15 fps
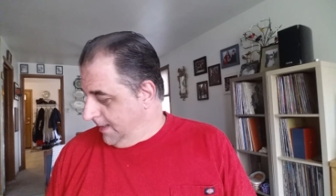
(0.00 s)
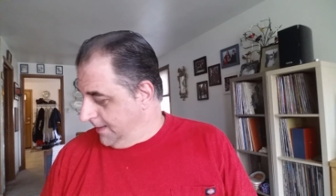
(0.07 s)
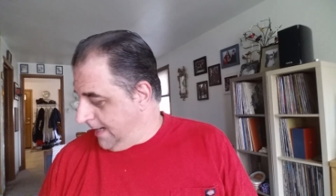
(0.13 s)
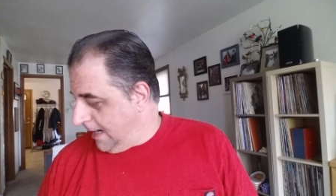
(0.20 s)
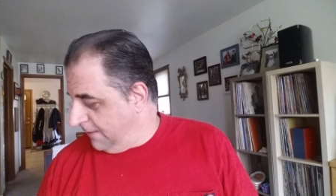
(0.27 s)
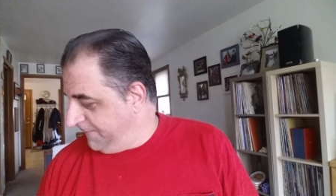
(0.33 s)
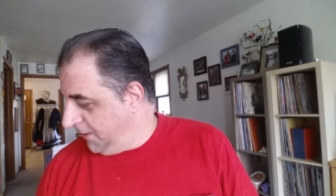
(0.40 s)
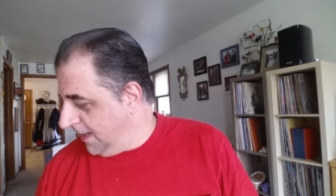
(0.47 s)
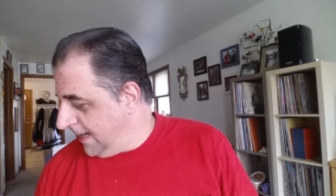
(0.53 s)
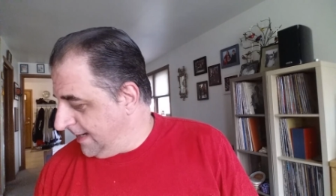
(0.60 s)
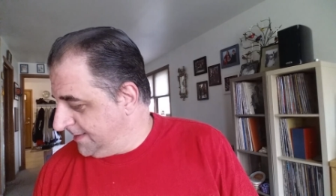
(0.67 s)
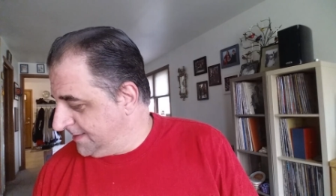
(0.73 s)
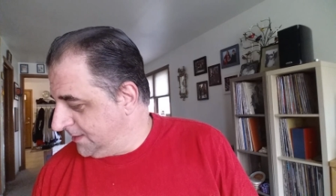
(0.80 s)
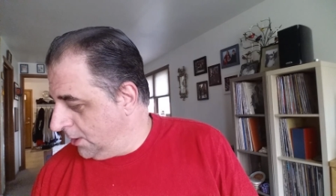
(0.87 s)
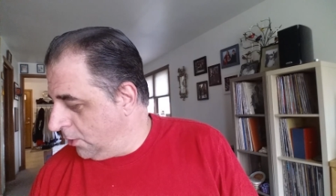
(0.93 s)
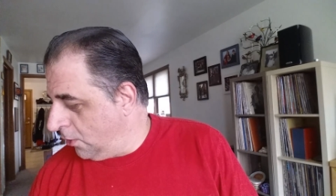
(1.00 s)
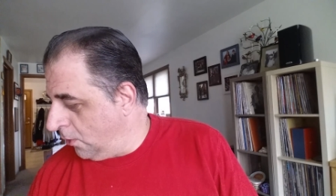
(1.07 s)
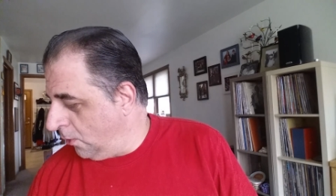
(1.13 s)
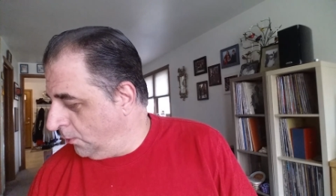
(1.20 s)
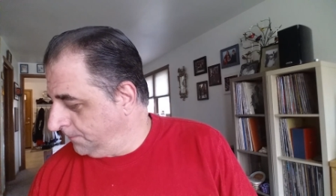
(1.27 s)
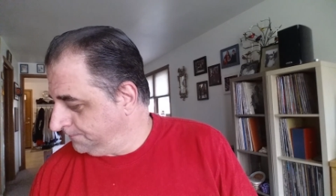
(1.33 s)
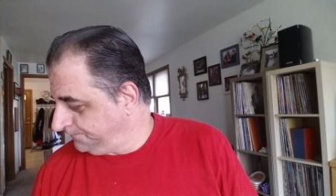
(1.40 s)
Now, if you guys
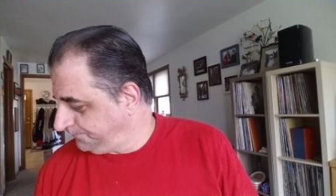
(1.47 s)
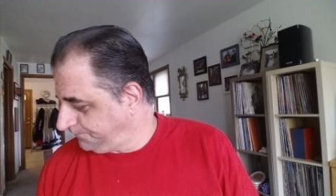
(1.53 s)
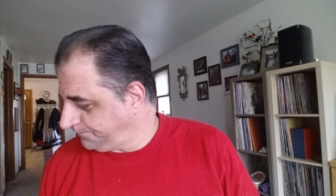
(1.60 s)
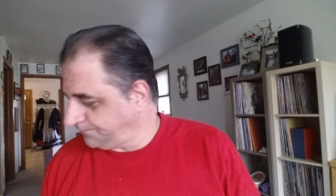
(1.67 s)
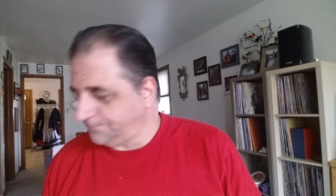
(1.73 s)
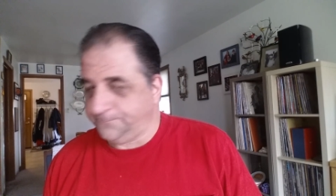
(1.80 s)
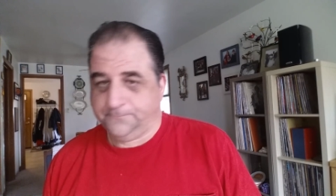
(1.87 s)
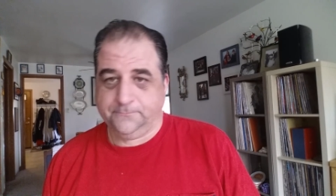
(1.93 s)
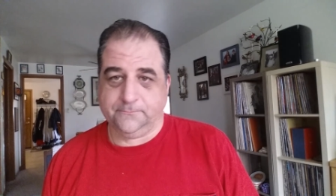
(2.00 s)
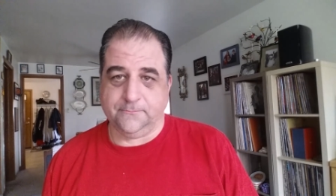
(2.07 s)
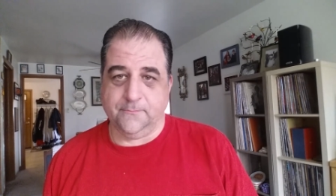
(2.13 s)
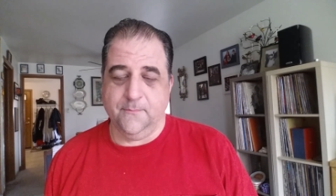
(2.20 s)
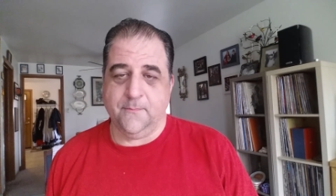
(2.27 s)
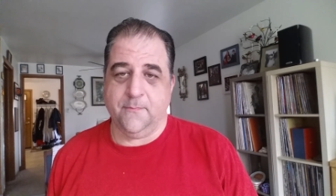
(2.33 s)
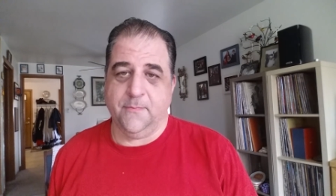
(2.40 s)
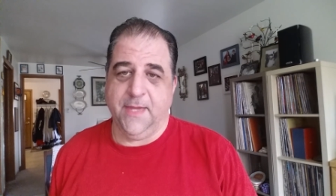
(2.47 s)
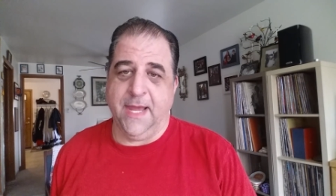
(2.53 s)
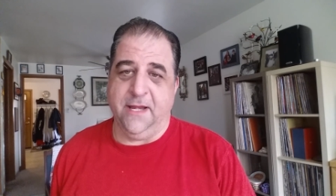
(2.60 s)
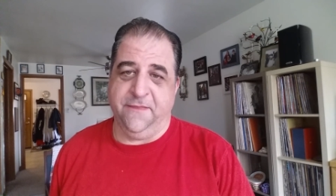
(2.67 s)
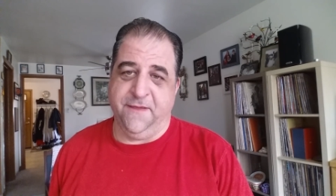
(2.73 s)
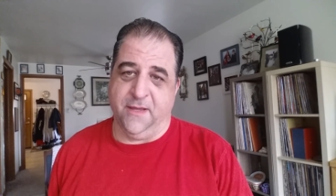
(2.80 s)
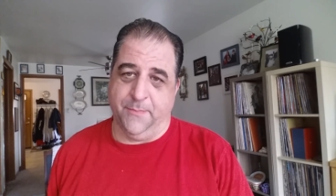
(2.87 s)
know
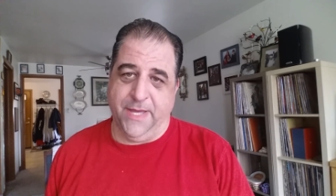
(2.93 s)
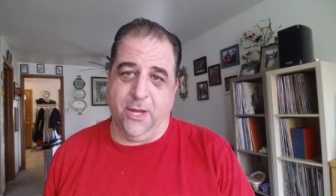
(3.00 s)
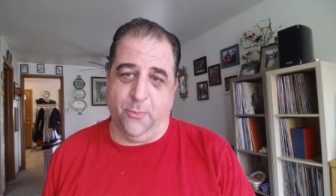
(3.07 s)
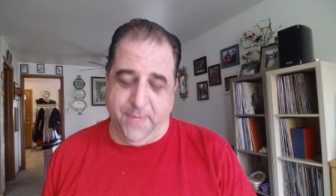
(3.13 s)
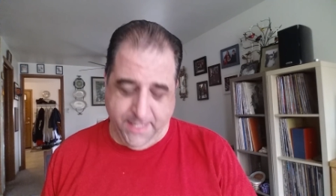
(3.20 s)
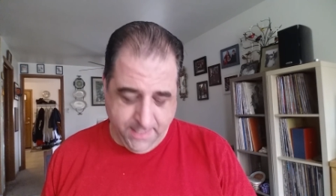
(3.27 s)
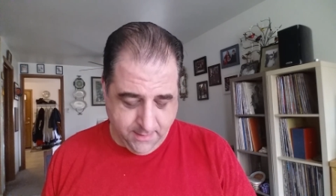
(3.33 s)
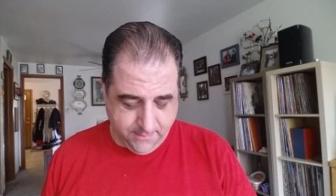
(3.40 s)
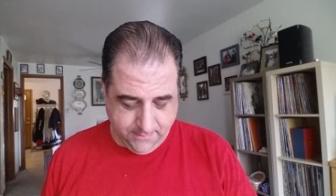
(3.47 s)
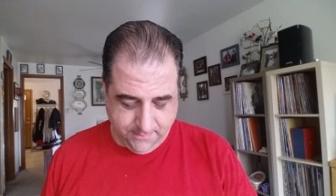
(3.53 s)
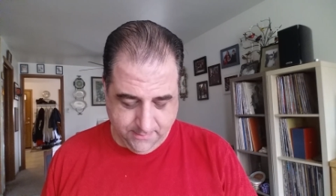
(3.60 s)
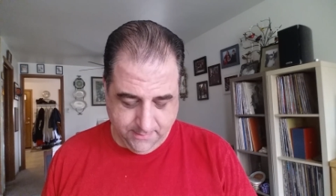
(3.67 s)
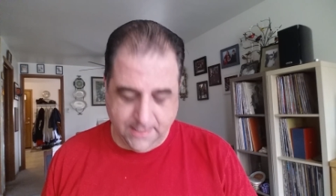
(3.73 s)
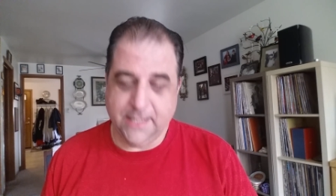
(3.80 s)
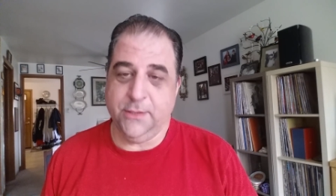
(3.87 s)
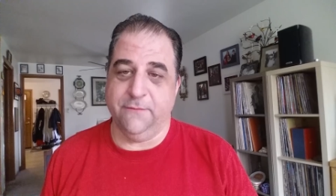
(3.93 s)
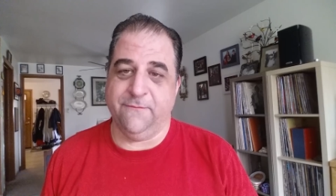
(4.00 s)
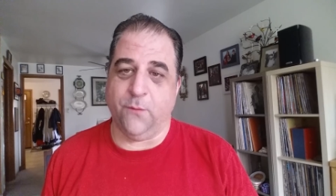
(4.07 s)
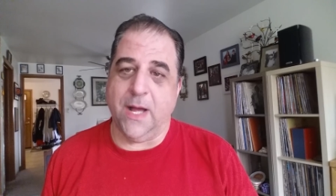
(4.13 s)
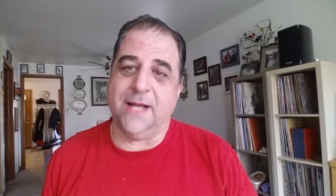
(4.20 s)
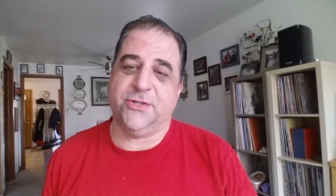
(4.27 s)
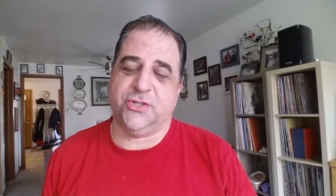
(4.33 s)
anything about me, and
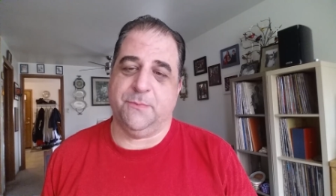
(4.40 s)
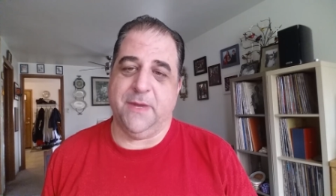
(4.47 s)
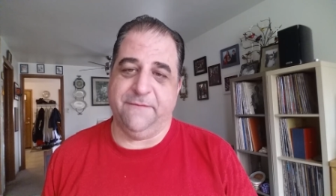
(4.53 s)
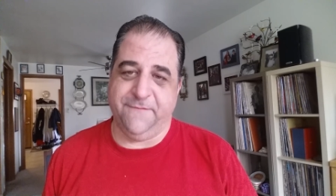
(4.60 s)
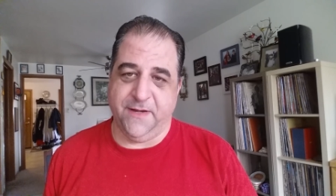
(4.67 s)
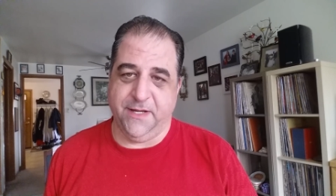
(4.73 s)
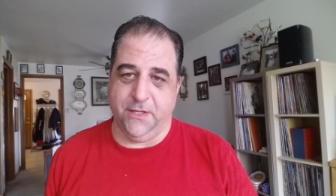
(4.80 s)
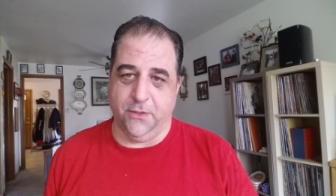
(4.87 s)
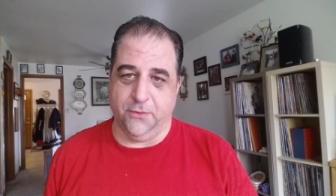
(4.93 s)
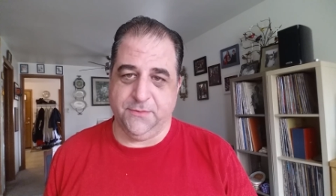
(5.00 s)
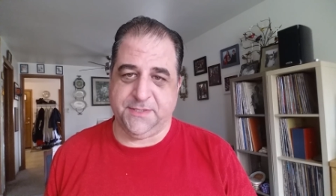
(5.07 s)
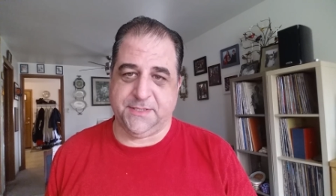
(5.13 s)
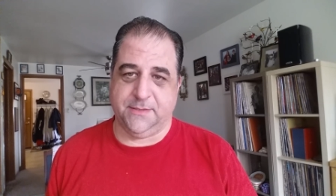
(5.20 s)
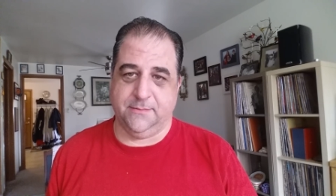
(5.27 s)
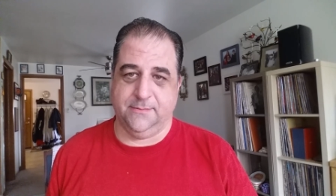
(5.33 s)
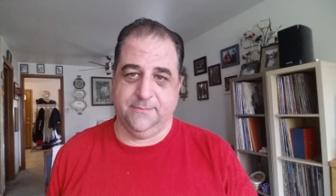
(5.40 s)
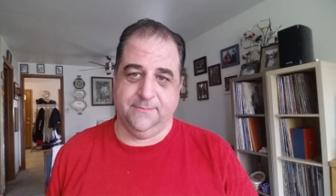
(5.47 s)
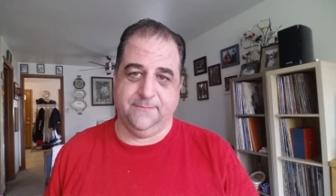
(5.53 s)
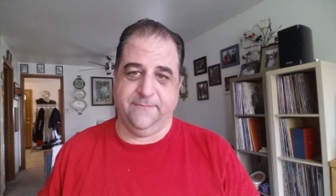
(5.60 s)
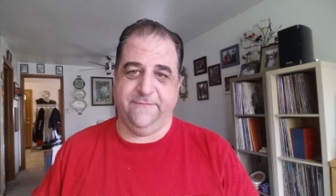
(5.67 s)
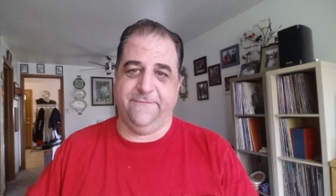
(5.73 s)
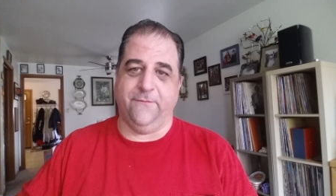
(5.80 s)
you've watched my videos
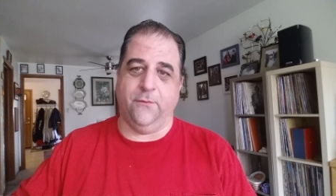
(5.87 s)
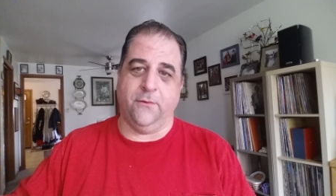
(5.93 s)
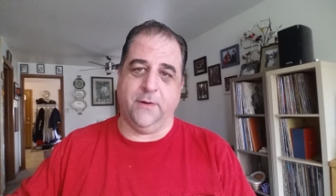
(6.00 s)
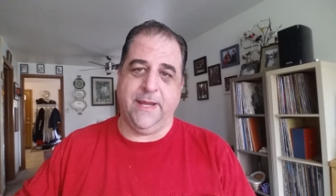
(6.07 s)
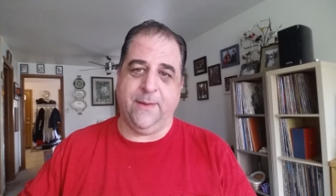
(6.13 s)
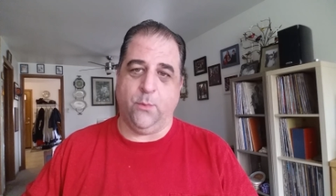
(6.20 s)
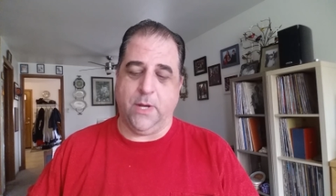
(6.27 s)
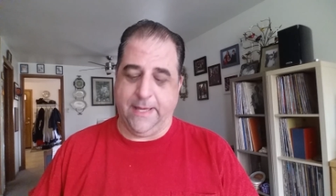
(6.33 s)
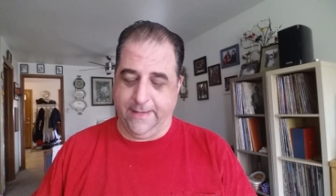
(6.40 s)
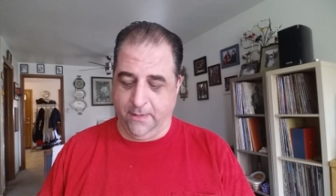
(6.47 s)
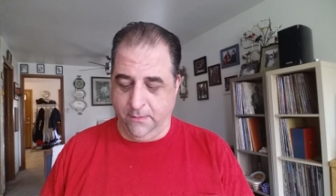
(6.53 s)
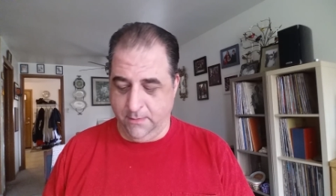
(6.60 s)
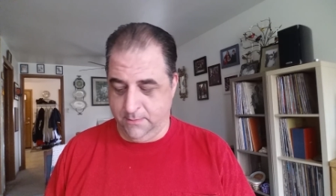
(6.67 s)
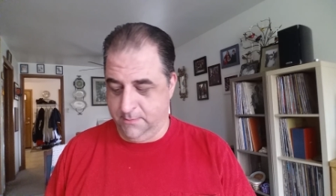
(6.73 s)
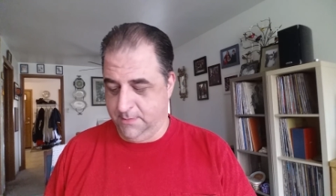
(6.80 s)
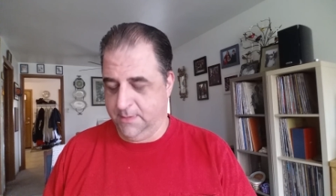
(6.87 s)
for a while,